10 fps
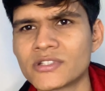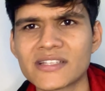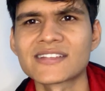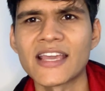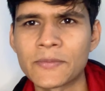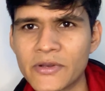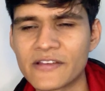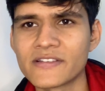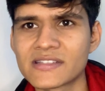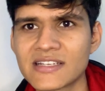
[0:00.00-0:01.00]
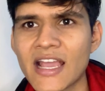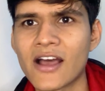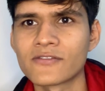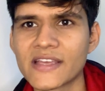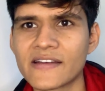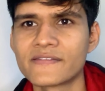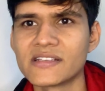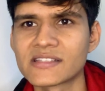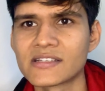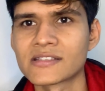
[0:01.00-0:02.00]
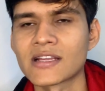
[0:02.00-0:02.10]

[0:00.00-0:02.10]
just like previously how they have discussed